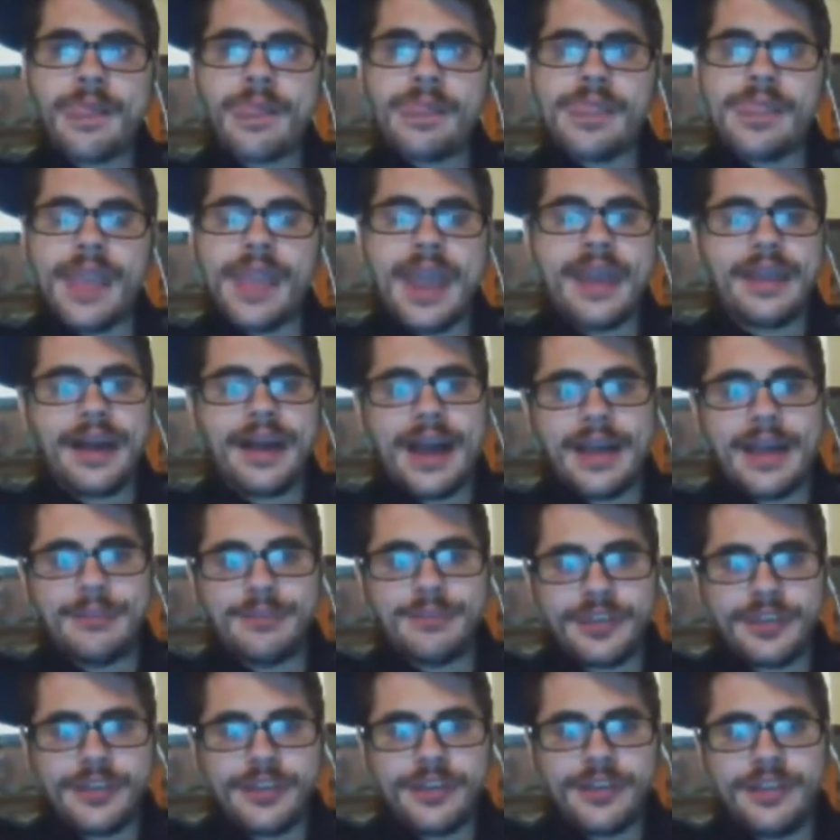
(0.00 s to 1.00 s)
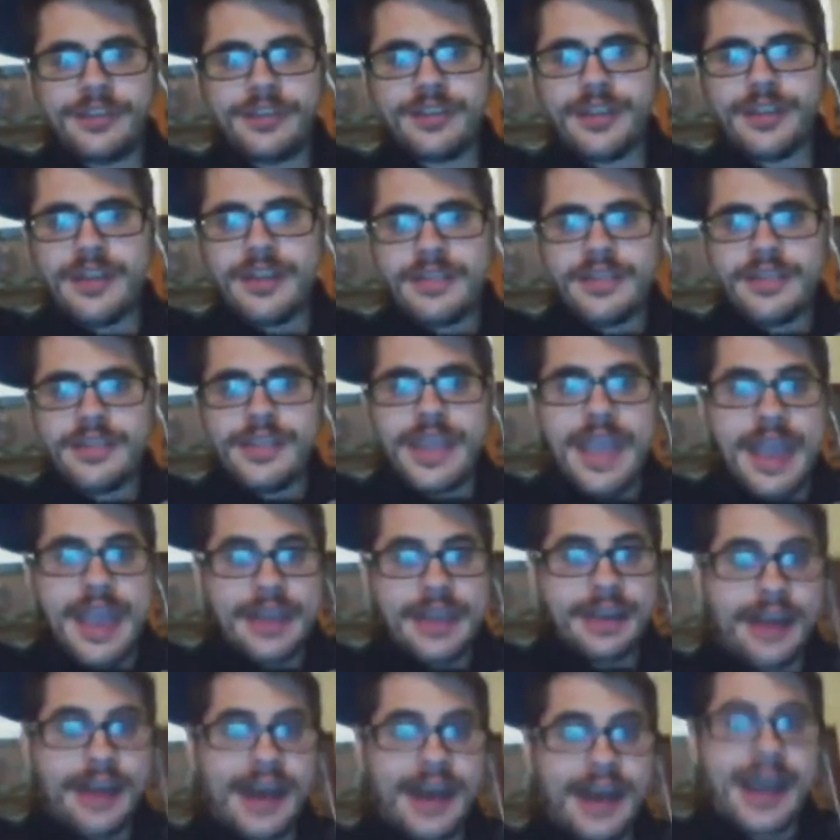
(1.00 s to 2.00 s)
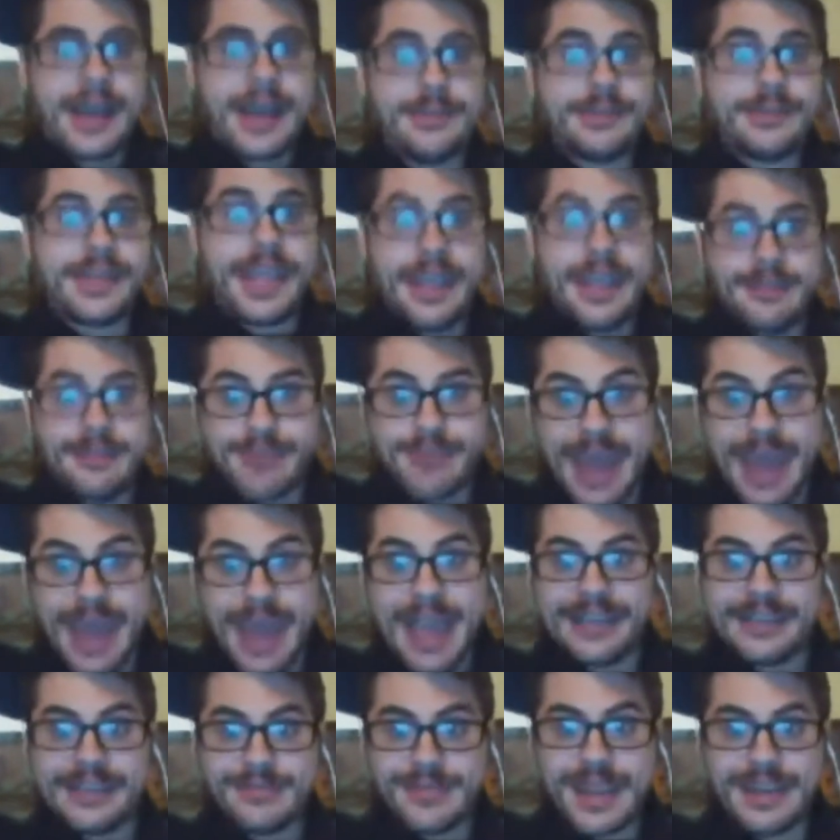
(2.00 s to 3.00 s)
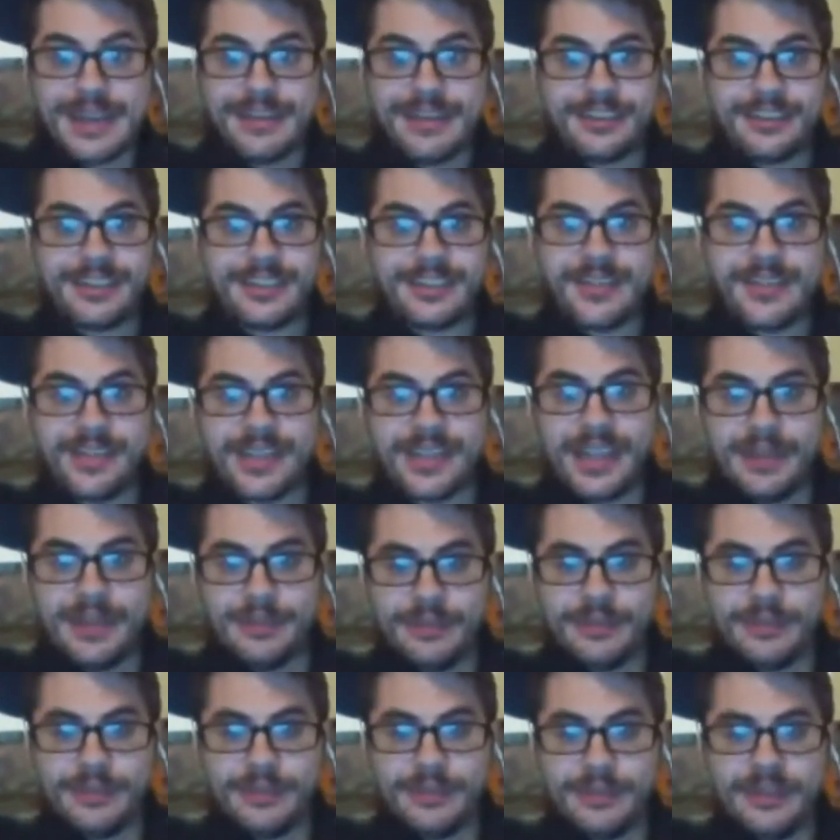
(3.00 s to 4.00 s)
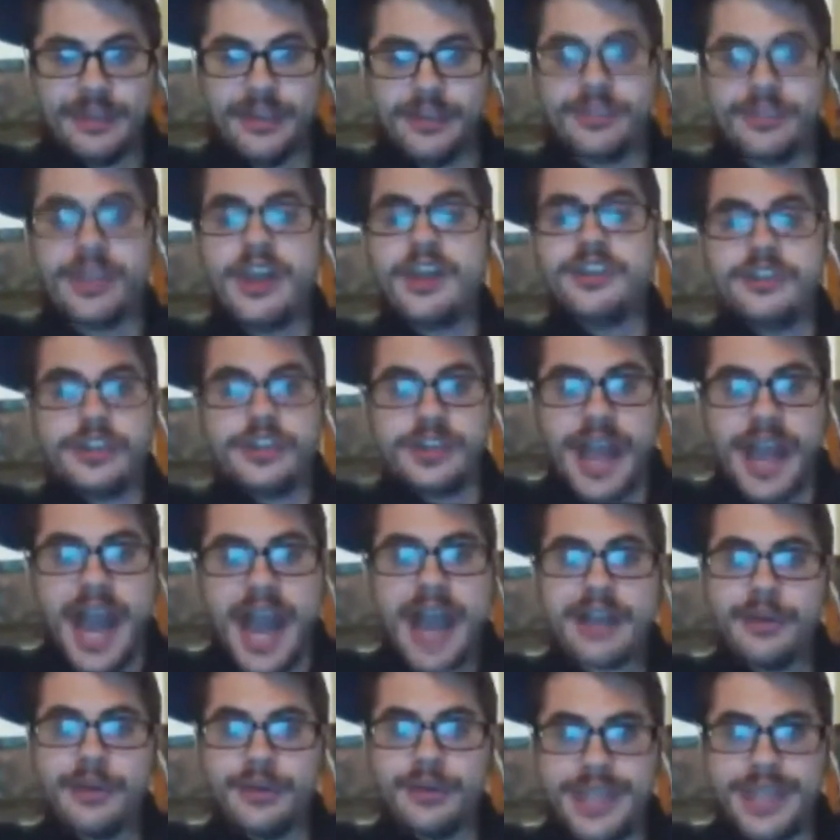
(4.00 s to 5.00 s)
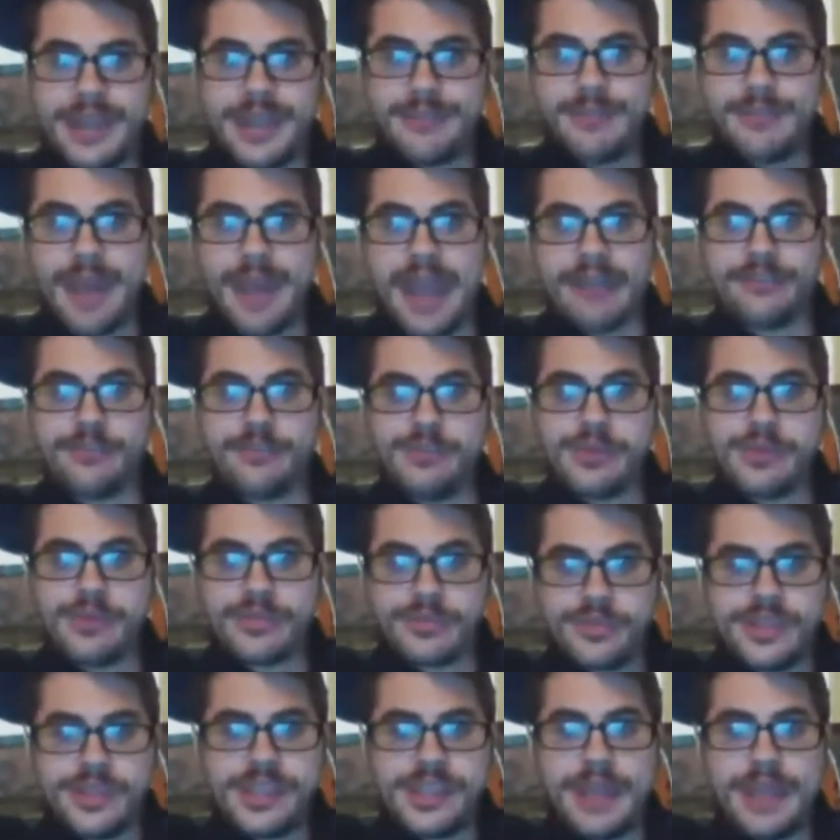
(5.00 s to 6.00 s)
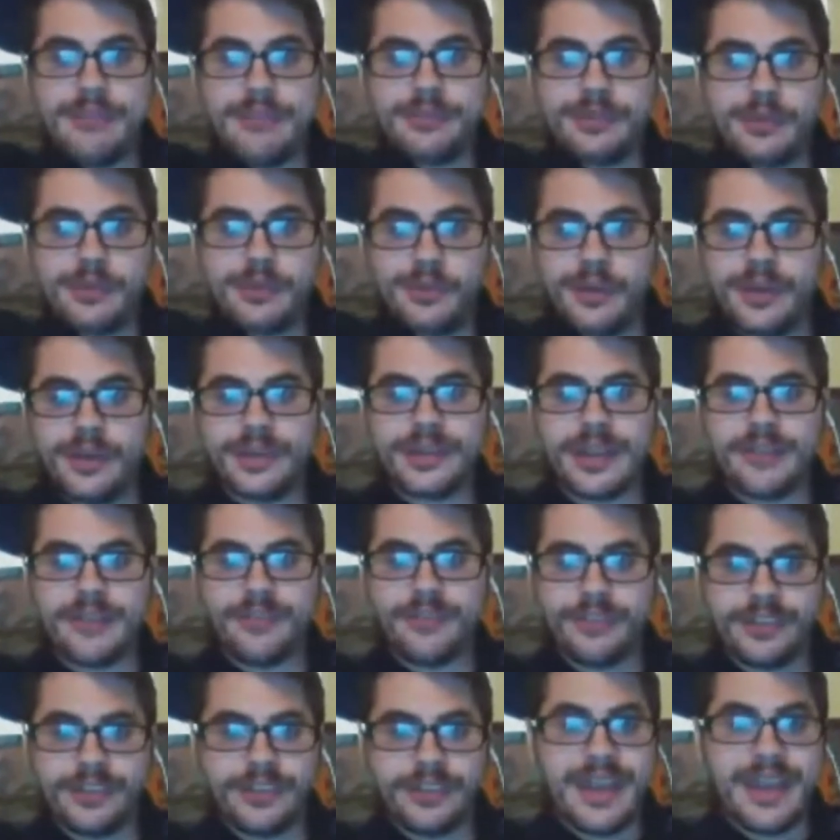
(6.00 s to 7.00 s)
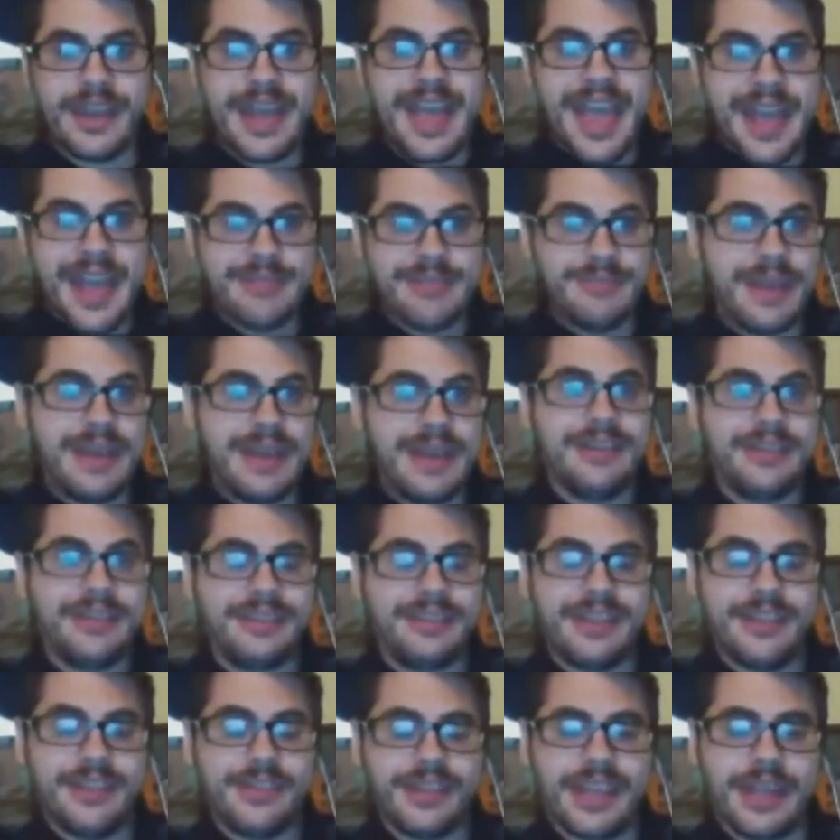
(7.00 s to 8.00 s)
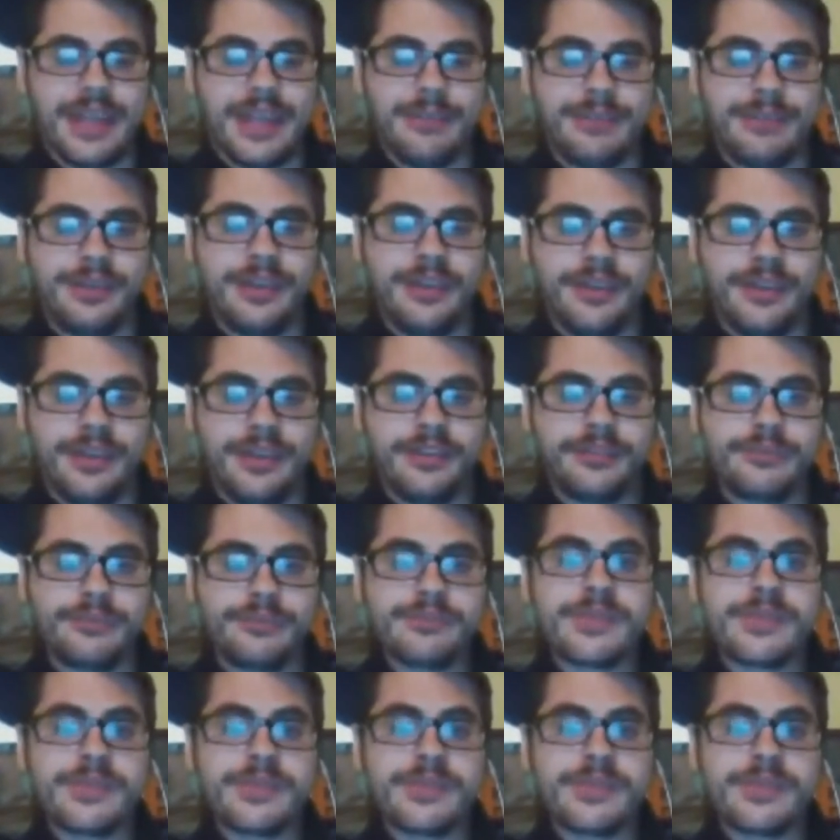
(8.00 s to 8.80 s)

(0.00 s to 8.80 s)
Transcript: the Anaheim series, Anaheim came back and made it a 7-game series. Chicago came back from a 3-1 deficit and made it a 7-game series.